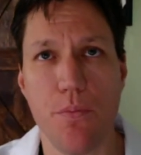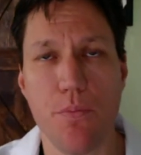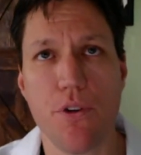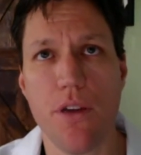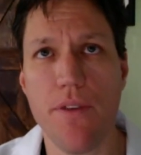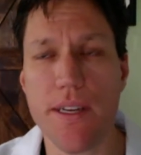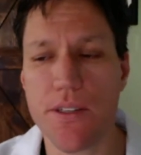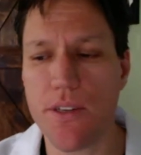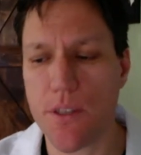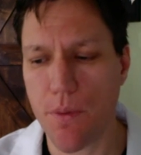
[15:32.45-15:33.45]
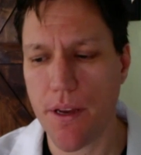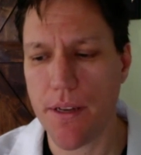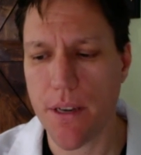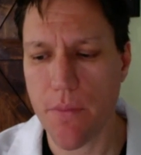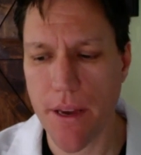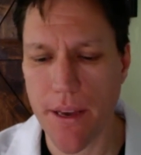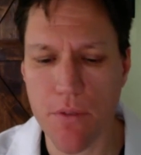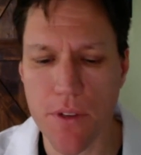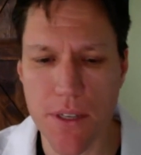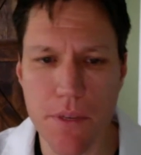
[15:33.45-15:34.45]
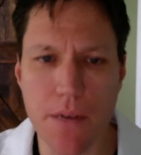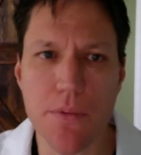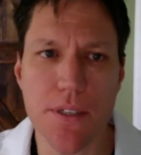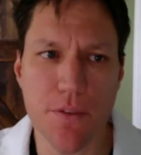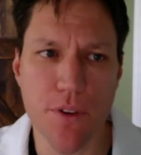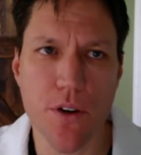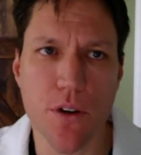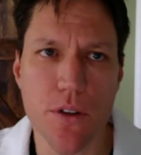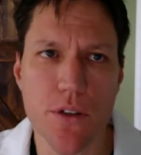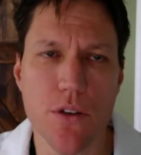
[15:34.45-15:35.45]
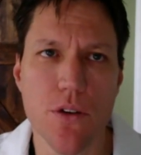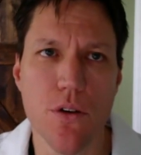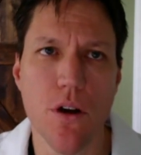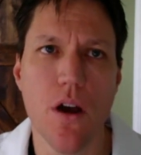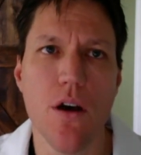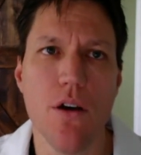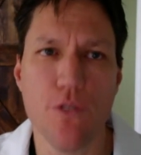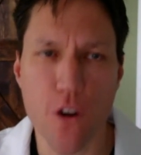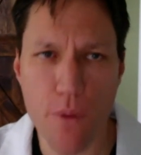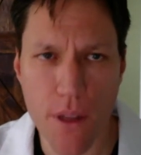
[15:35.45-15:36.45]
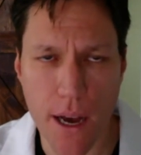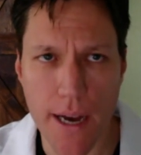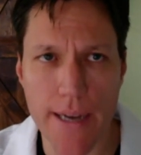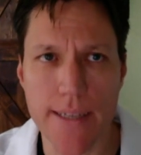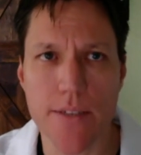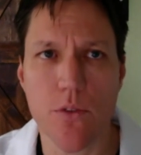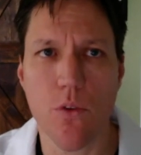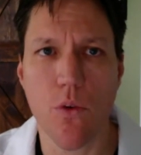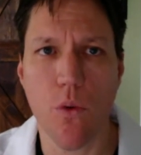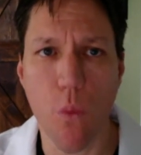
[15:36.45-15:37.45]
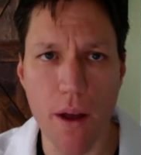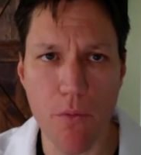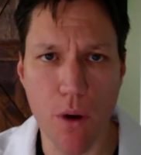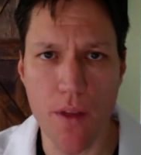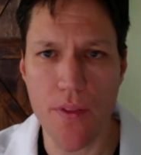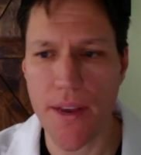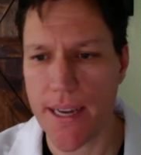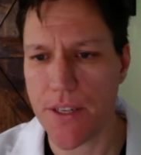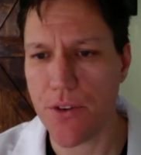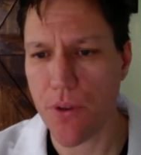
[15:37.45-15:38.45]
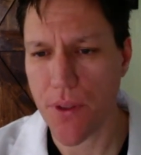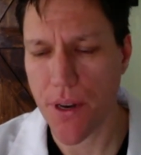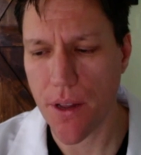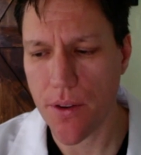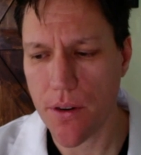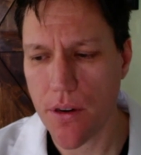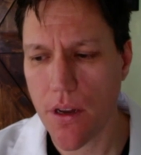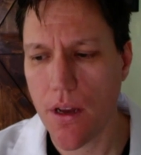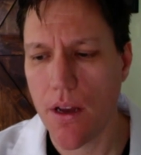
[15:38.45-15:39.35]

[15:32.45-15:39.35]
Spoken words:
Previous to this pandemic, it was sometimes difficult to verbalize what one thing had to do with another.